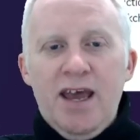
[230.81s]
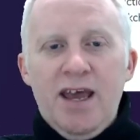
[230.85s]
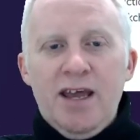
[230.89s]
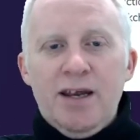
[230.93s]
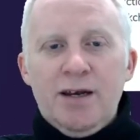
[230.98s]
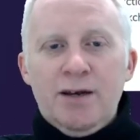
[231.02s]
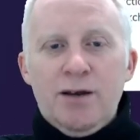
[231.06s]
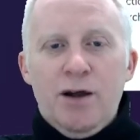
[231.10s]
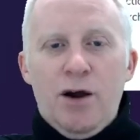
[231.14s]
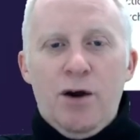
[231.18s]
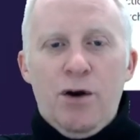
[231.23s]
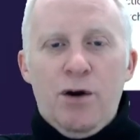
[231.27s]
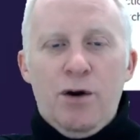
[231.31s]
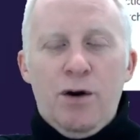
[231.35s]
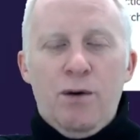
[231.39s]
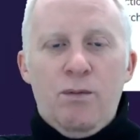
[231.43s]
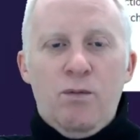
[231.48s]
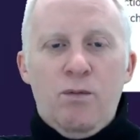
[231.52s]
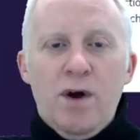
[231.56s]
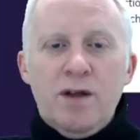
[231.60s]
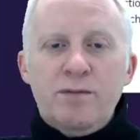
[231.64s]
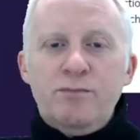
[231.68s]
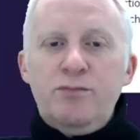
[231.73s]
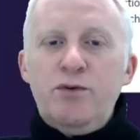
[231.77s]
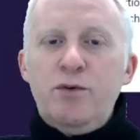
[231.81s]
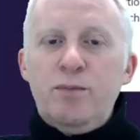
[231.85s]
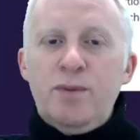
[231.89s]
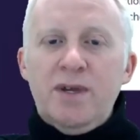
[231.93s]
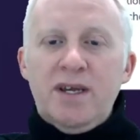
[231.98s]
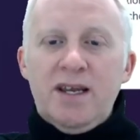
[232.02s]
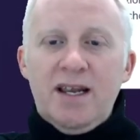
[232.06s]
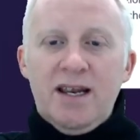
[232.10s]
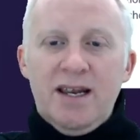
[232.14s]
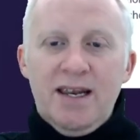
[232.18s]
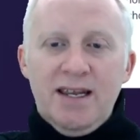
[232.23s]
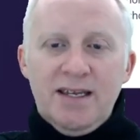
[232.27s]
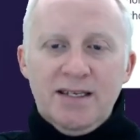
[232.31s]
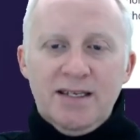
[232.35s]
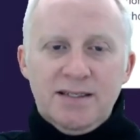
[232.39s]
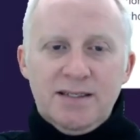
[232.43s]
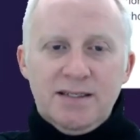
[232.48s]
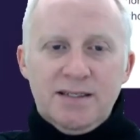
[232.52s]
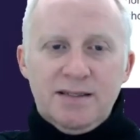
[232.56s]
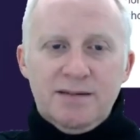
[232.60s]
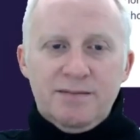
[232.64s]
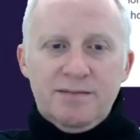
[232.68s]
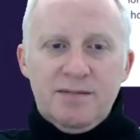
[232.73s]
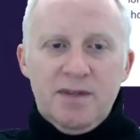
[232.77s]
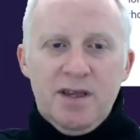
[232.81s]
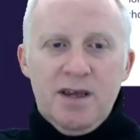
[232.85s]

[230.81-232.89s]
in on one public list.